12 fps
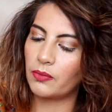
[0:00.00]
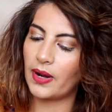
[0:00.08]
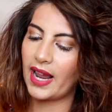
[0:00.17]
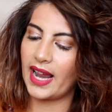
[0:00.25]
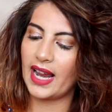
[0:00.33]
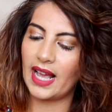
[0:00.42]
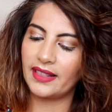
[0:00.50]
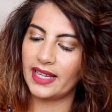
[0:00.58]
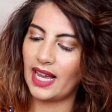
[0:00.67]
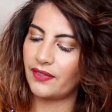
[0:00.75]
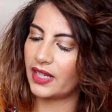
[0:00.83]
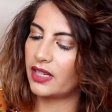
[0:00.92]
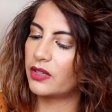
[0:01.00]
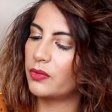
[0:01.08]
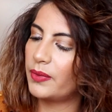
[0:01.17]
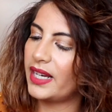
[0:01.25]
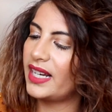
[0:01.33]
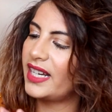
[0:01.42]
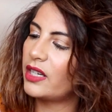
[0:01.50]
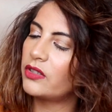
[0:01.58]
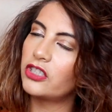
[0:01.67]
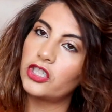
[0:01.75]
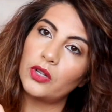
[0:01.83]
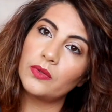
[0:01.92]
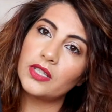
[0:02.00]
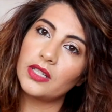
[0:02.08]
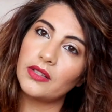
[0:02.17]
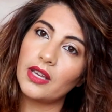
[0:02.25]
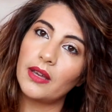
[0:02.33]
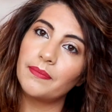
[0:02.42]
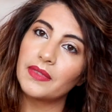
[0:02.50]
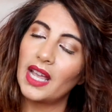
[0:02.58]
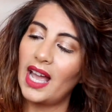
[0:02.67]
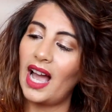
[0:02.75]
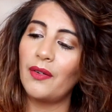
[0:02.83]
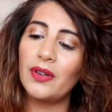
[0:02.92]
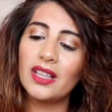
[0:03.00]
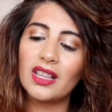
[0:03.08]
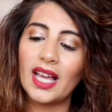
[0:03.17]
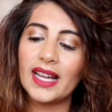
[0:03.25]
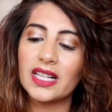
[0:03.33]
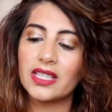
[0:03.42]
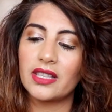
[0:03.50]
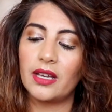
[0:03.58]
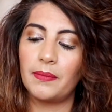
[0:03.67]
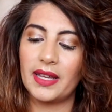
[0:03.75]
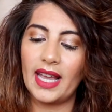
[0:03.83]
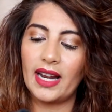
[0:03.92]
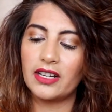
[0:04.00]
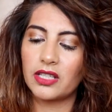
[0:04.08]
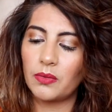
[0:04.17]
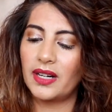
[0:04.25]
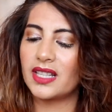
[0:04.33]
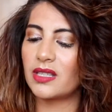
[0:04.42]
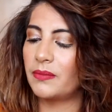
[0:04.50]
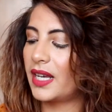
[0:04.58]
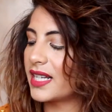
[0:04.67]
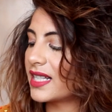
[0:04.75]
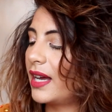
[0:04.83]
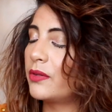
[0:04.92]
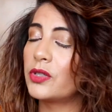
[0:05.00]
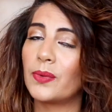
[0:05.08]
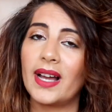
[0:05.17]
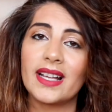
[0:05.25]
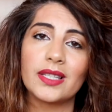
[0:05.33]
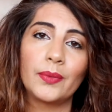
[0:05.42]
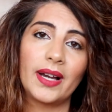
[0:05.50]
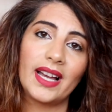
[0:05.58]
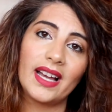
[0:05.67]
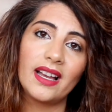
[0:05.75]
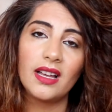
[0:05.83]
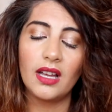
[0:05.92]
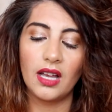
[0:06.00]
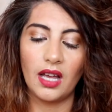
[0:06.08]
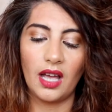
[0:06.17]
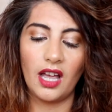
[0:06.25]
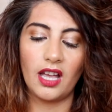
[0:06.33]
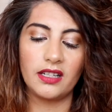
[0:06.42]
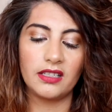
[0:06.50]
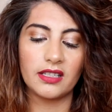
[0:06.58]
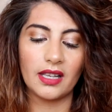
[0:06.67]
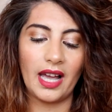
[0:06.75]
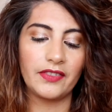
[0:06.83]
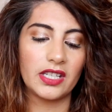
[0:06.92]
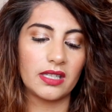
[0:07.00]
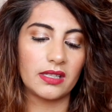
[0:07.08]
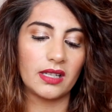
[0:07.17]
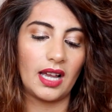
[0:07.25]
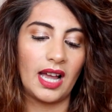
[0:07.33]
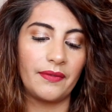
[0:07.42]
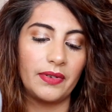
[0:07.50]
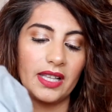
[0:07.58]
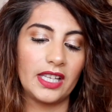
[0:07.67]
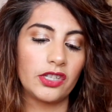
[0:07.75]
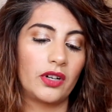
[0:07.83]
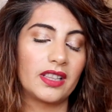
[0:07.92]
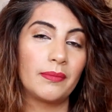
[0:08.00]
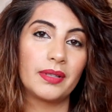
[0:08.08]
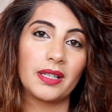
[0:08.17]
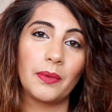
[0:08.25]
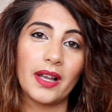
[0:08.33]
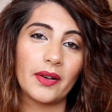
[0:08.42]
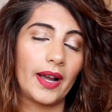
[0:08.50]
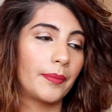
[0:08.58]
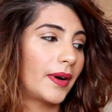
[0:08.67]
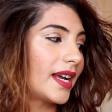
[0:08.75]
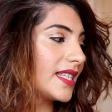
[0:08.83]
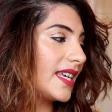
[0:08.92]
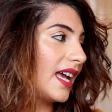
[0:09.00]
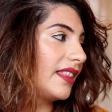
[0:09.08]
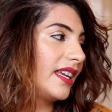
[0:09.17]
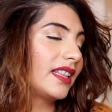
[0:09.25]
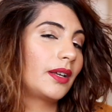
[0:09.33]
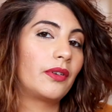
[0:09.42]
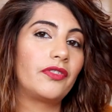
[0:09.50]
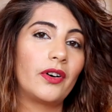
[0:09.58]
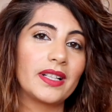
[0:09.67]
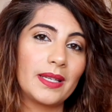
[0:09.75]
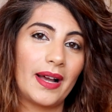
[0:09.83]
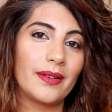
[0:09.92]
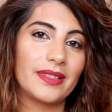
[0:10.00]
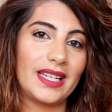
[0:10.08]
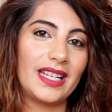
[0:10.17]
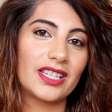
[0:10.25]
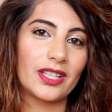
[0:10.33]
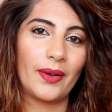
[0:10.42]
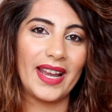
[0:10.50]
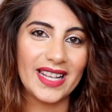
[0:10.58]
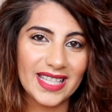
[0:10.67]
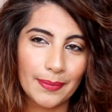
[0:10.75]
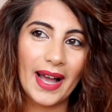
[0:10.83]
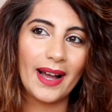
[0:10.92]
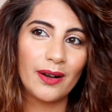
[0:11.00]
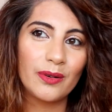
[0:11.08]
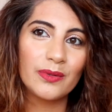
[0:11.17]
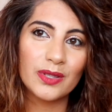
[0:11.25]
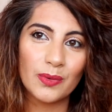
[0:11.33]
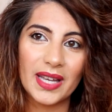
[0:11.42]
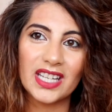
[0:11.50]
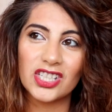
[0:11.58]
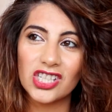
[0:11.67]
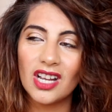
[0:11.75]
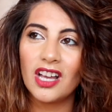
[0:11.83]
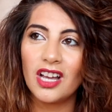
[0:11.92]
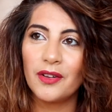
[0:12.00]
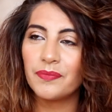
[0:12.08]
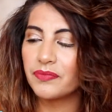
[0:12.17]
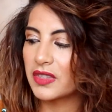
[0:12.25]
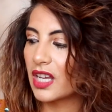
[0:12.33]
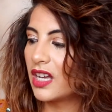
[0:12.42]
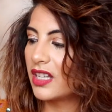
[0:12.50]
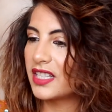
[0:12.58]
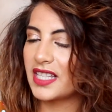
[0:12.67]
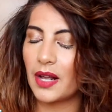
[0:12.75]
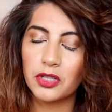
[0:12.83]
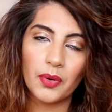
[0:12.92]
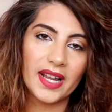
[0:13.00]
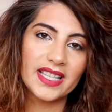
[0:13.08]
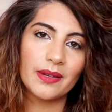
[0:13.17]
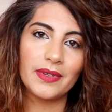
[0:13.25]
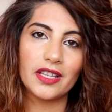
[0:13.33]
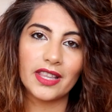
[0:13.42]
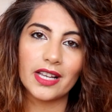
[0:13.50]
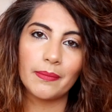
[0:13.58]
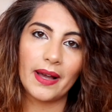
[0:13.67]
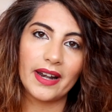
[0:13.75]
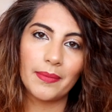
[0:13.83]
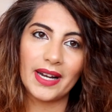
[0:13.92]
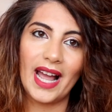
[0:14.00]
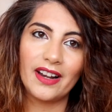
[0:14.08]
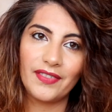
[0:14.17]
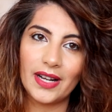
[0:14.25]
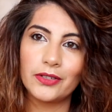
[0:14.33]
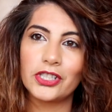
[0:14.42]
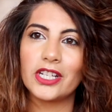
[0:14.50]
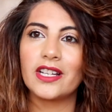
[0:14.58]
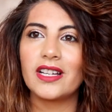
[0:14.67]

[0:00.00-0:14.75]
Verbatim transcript: grey, and they have like a greeny undertone to them. I really liked them. Again, I just wanted some nice loungewear to wear, and I just, I really enjoyed them, but they were quite pricey. I think they were forty pounds each, so eighty pounds, which sounds crazy when you think about it, but I had a voucher